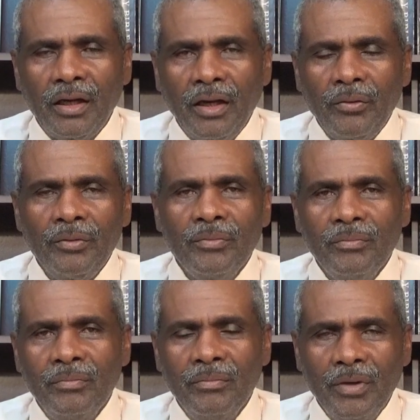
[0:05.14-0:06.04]
our
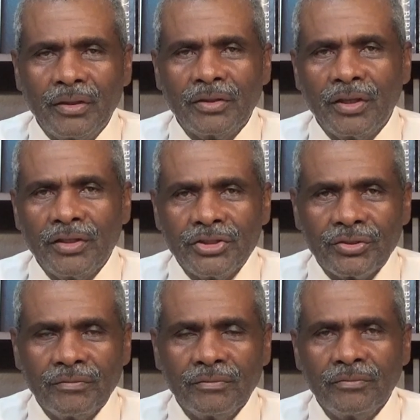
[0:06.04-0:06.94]

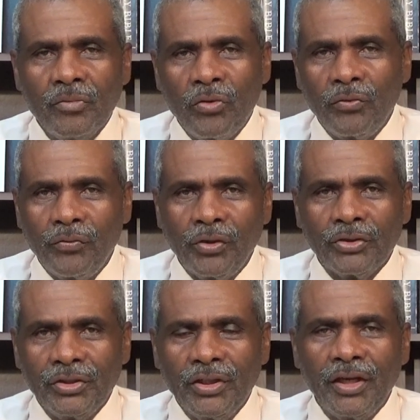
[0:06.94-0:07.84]
meditation for
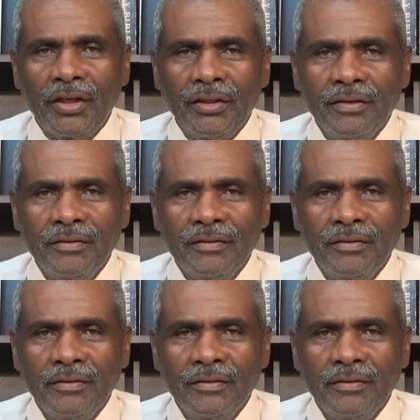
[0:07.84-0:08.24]
today